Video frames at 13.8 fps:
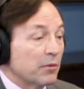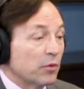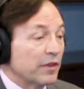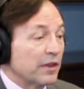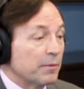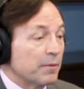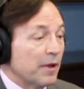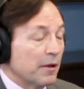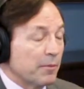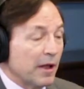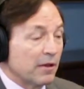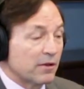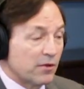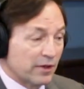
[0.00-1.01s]
but what the
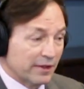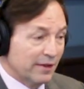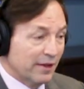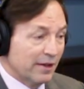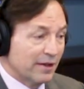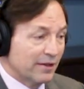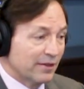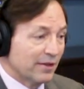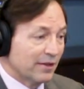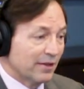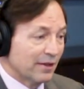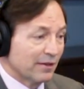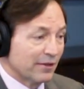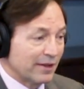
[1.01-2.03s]
appellate court did is
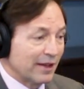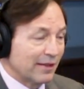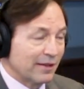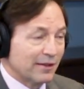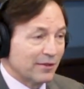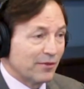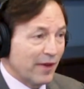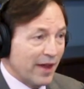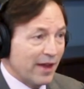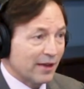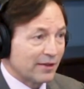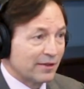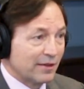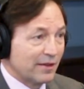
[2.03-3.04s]
is it looked at these
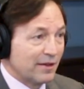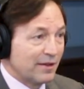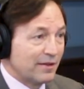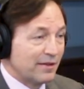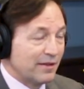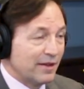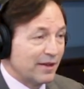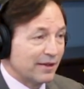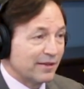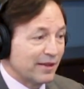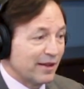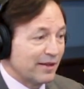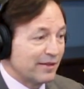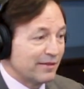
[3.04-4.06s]
facts and it
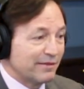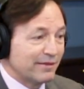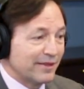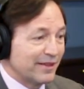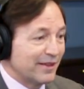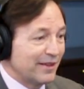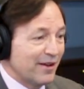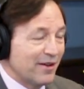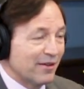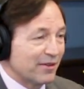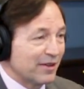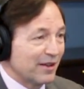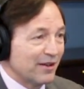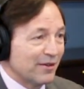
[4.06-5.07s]
said, oh,
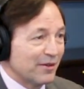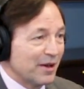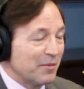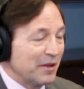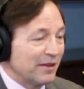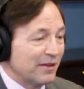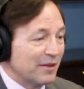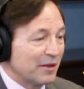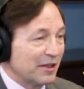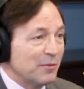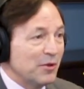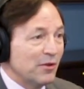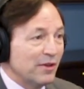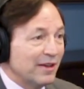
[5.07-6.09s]
no, you know, I mean, the
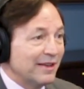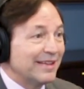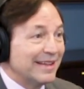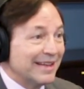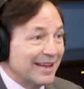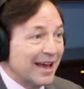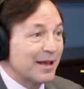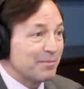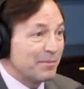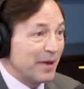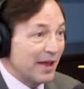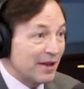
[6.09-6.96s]
community did not